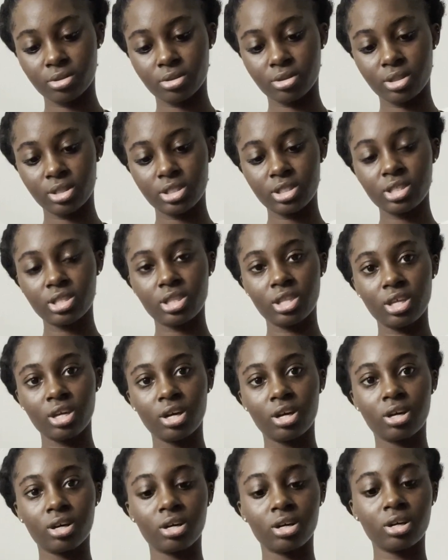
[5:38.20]
Is it
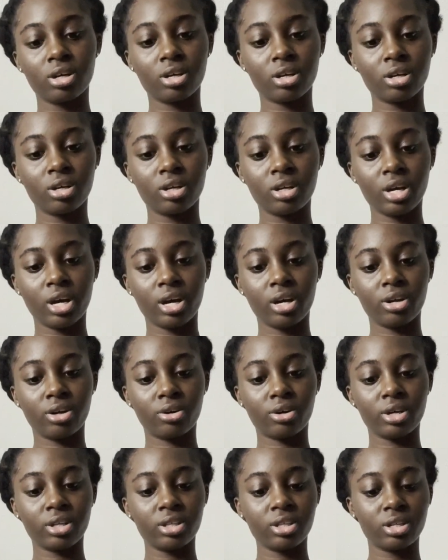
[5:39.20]
thick? No,
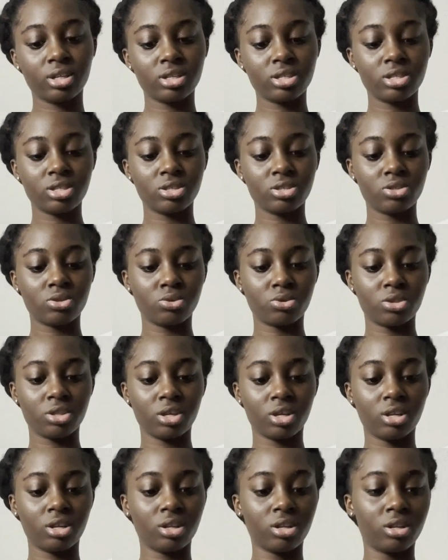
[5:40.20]
I think this is too
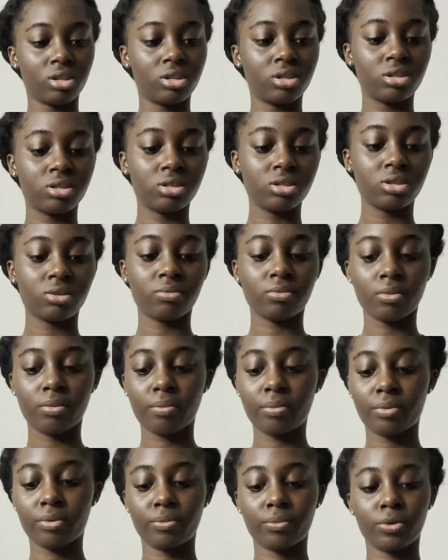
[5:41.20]
thin. So I'm gonna
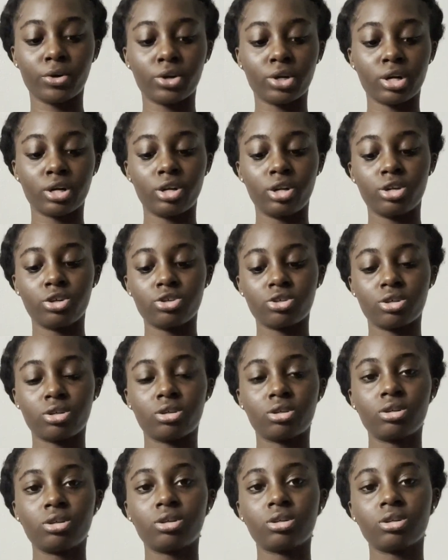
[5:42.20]
put more conditioner.